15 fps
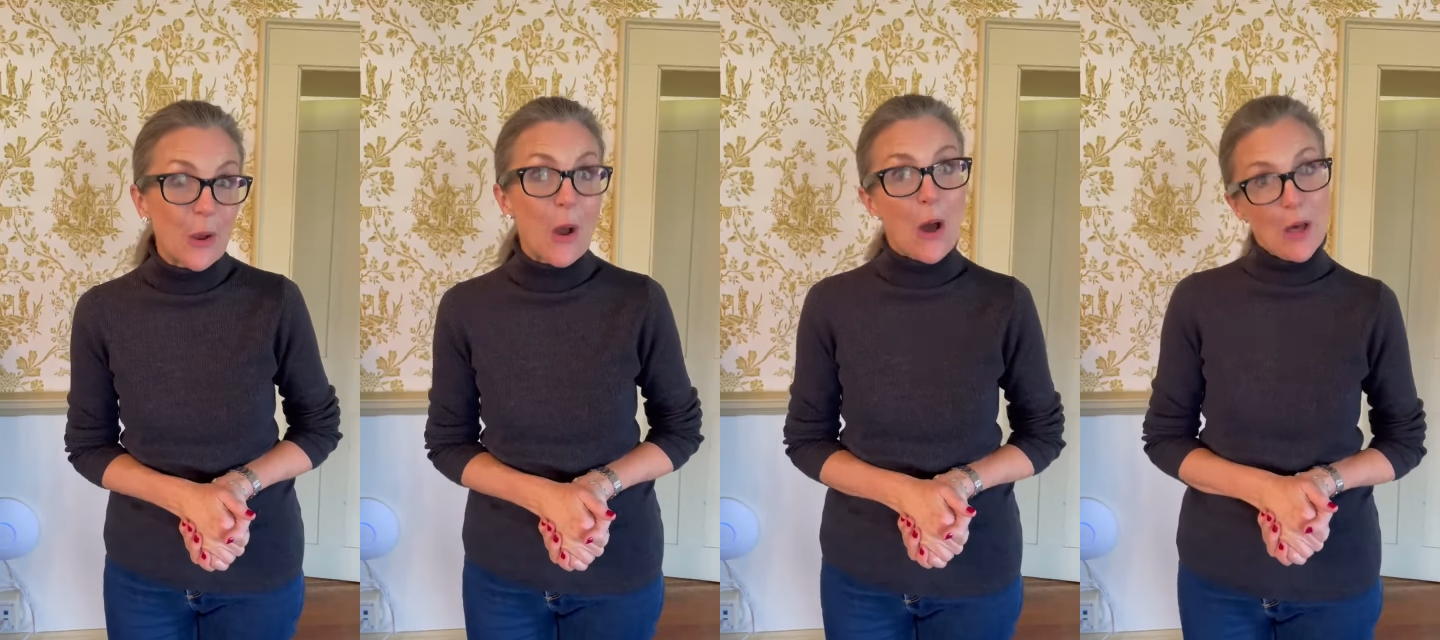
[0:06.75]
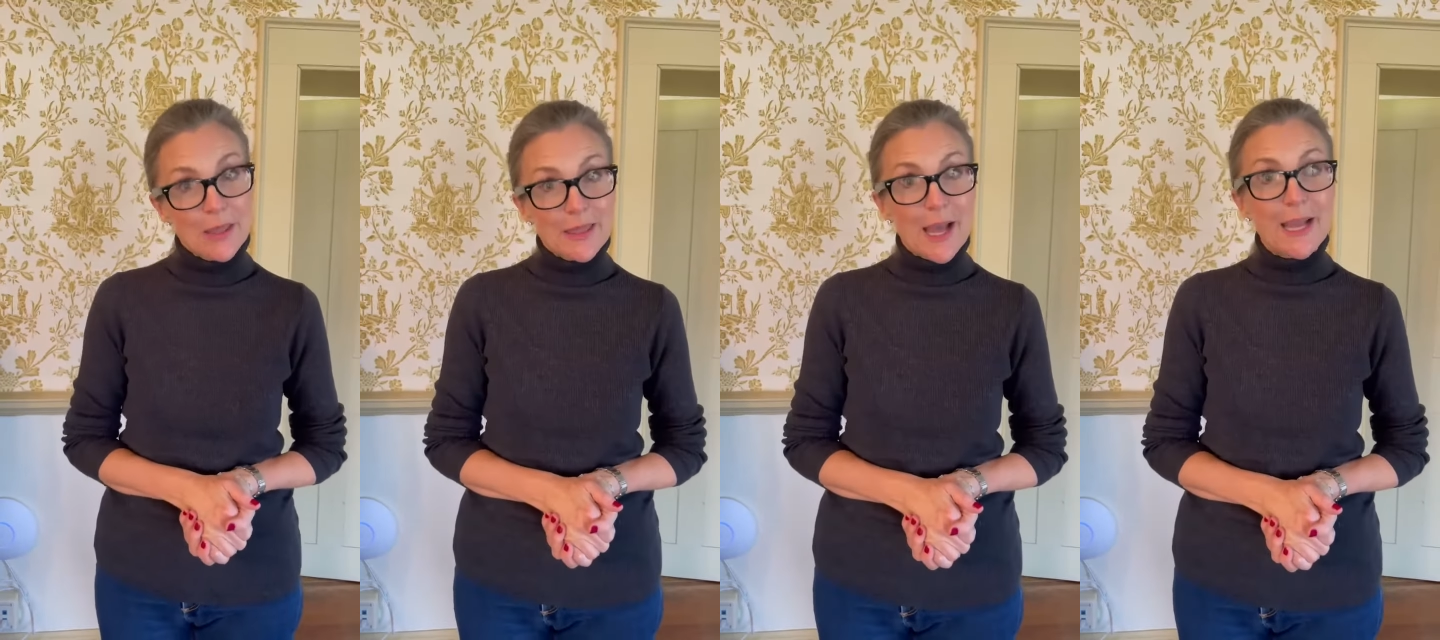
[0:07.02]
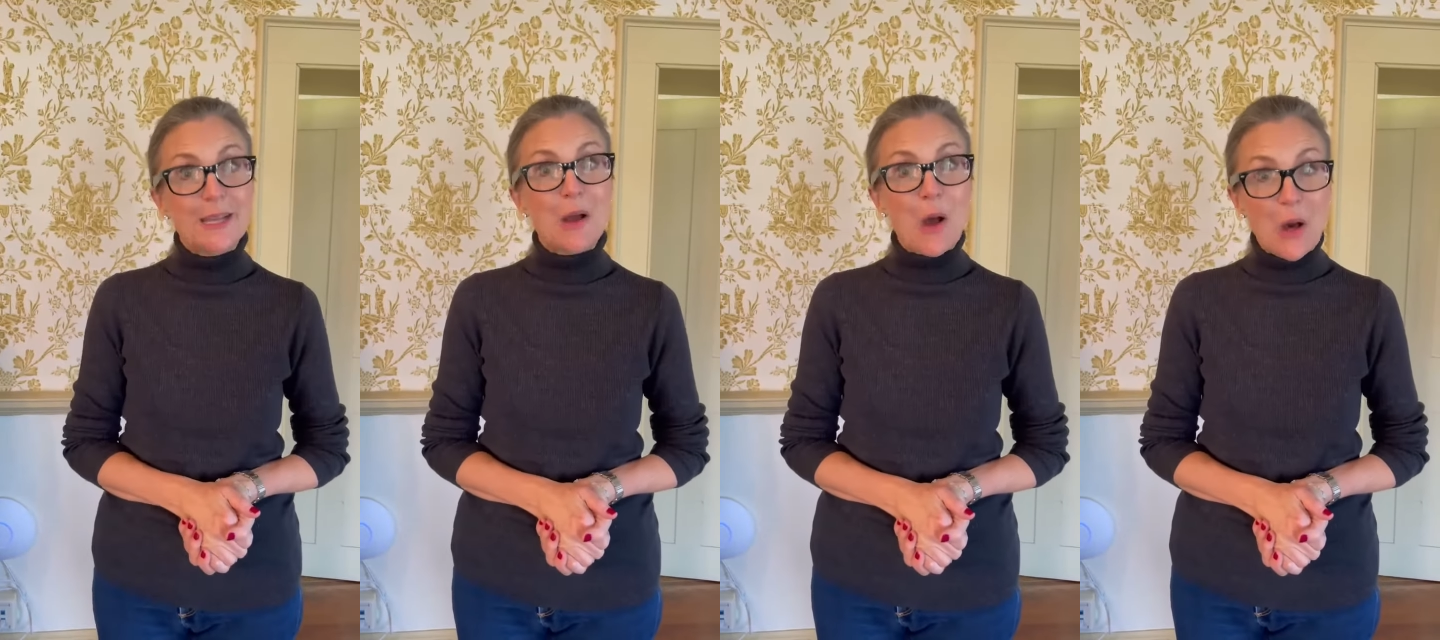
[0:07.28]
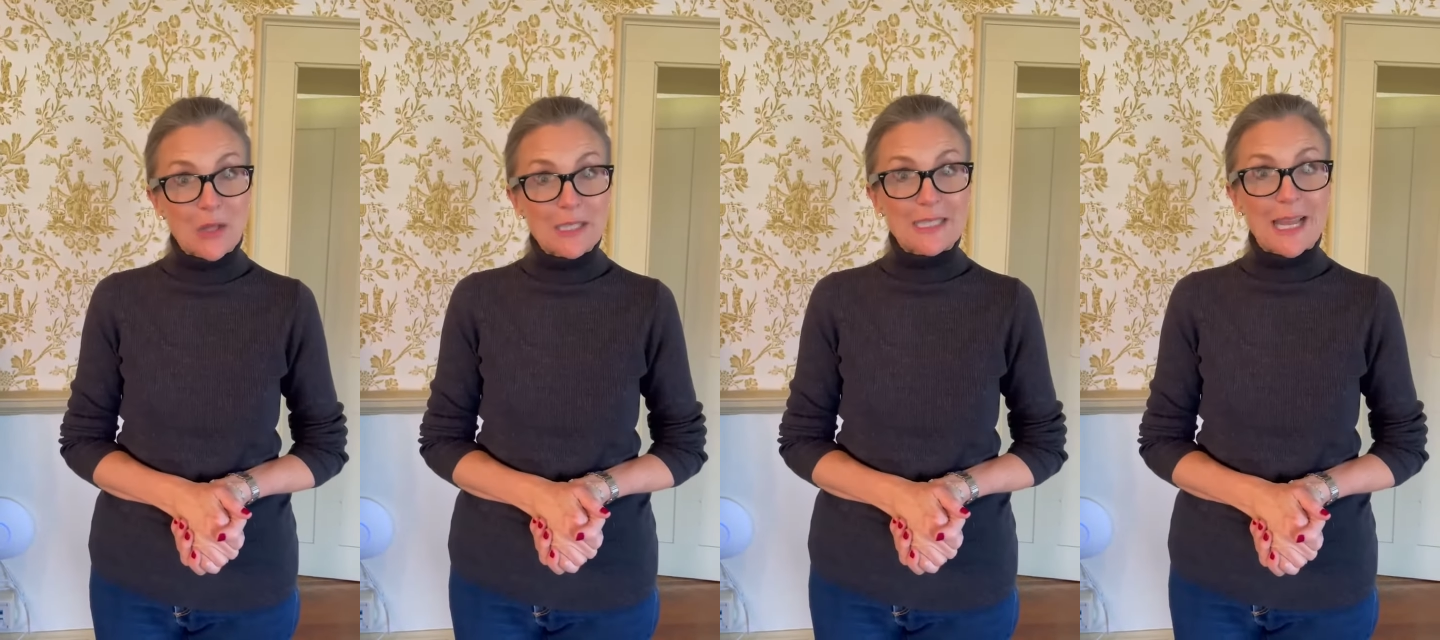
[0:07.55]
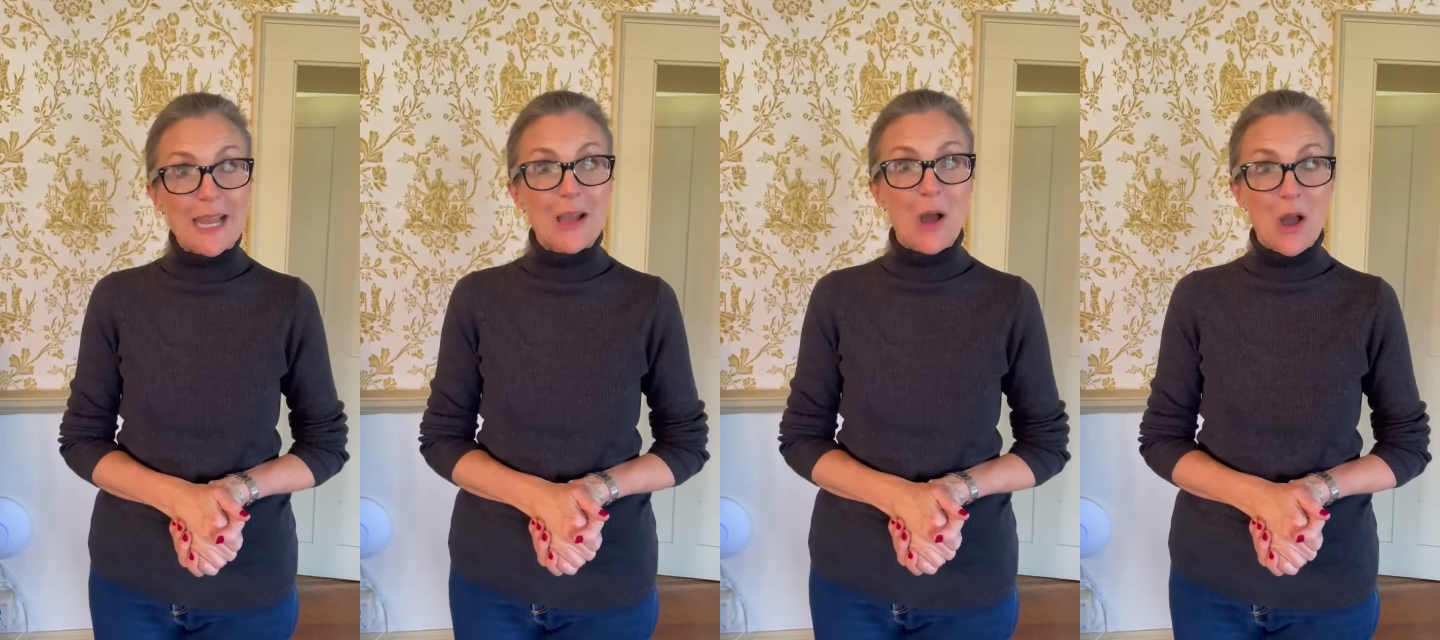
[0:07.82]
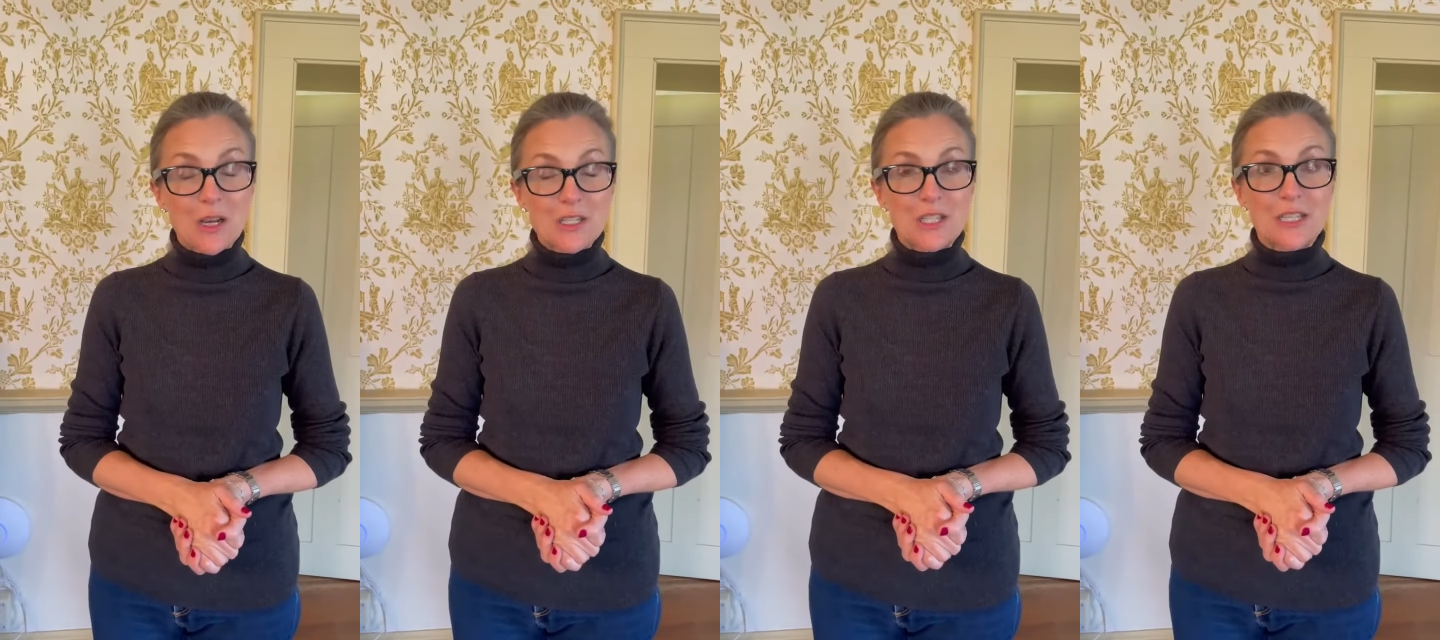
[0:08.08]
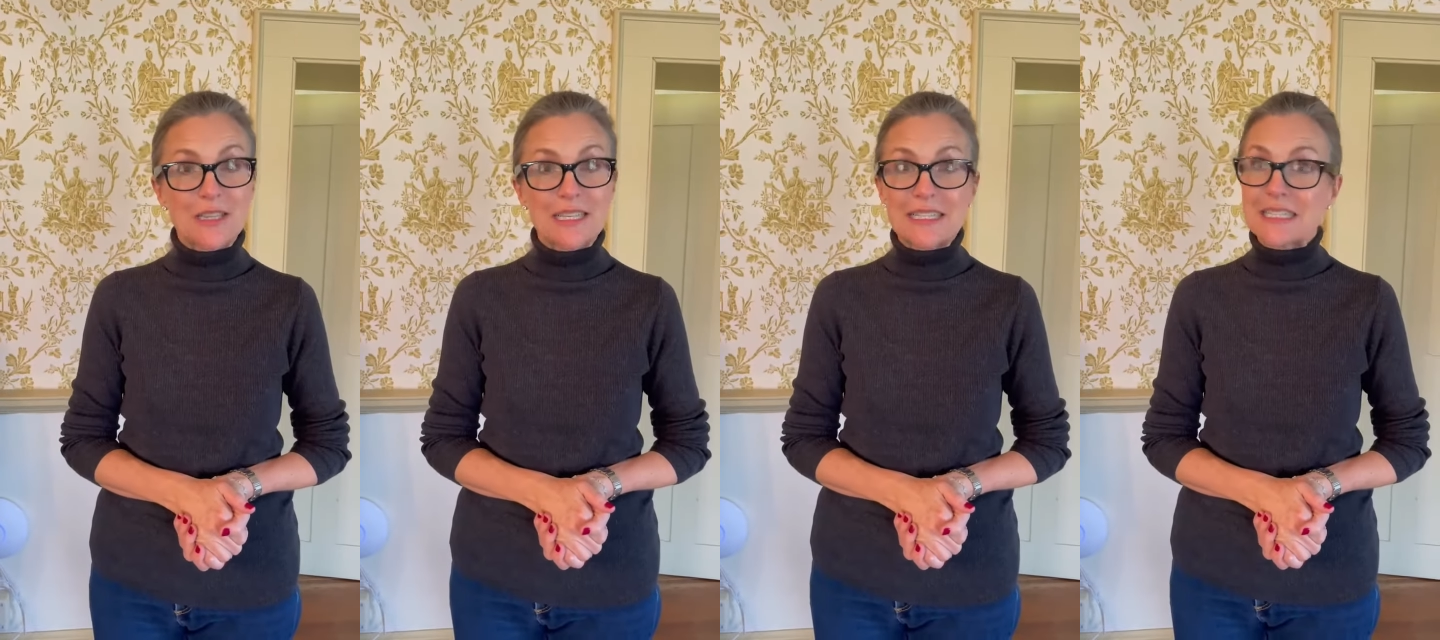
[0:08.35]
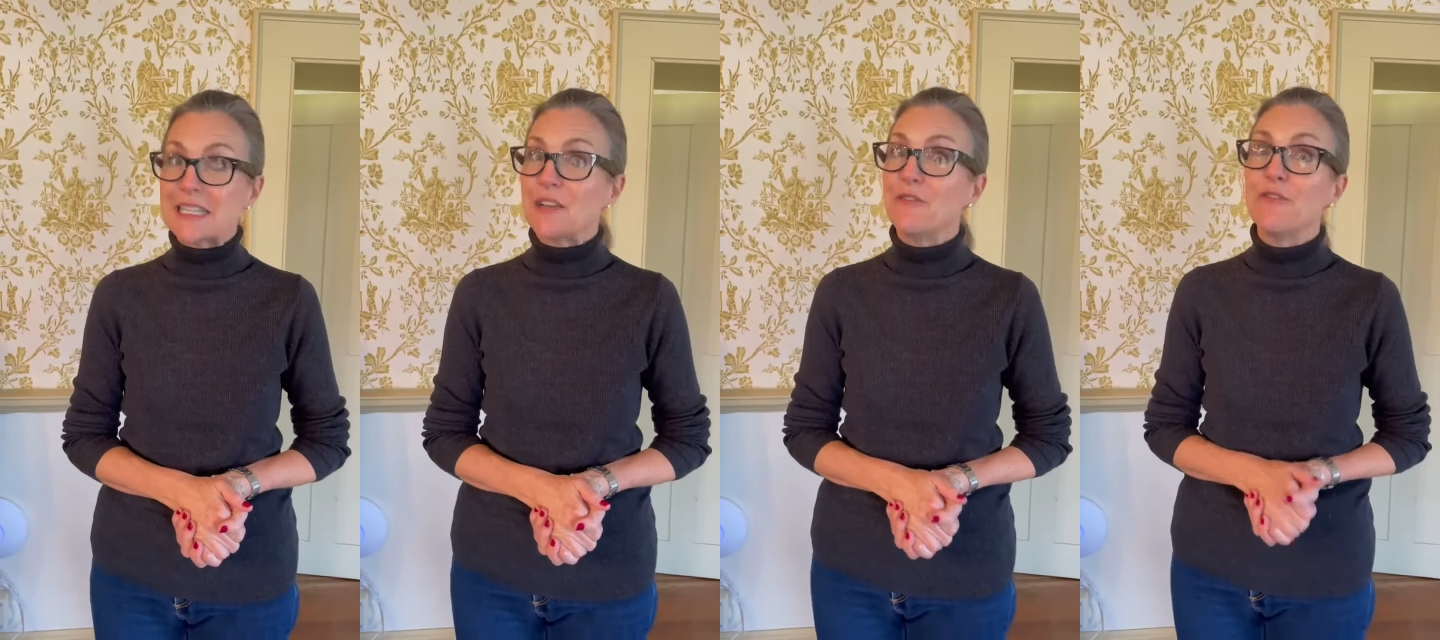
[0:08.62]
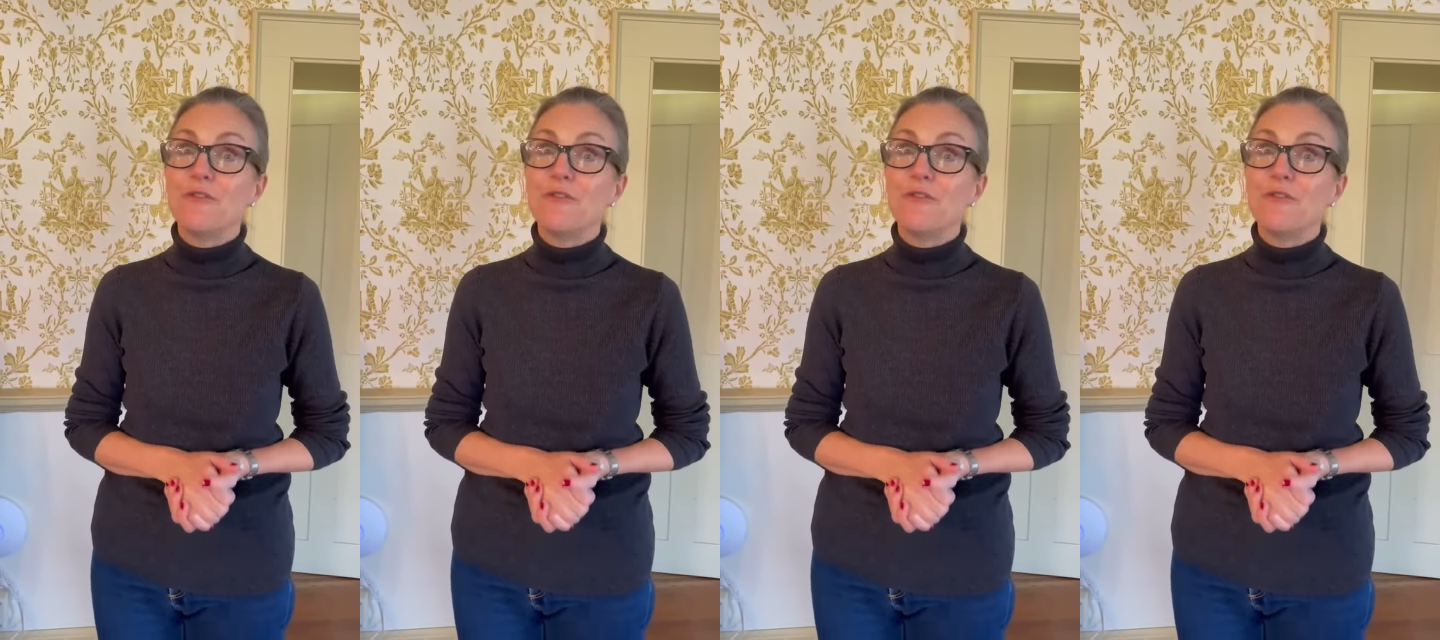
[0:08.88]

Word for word: online holiday auction that's in